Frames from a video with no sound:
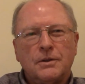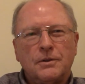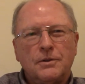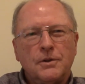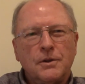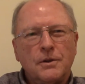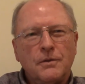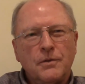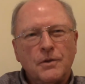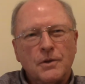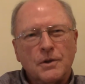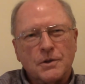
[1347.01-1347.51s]

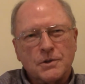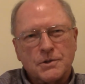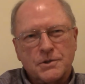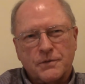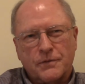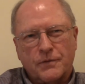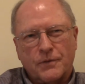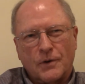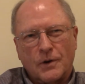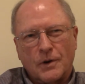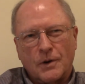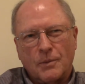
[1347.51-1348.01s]
deviance
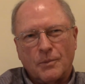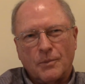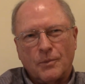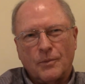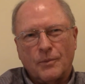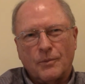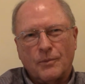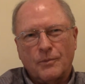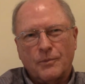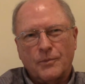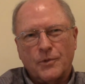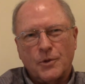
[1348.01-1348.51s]

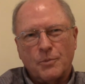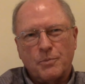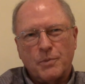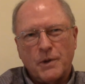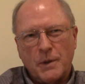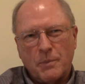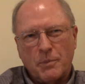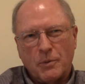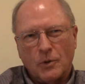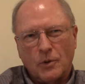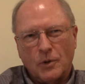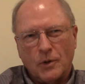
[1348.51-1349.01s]
from the
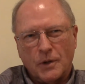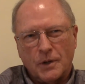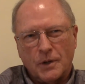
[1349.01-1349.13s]
people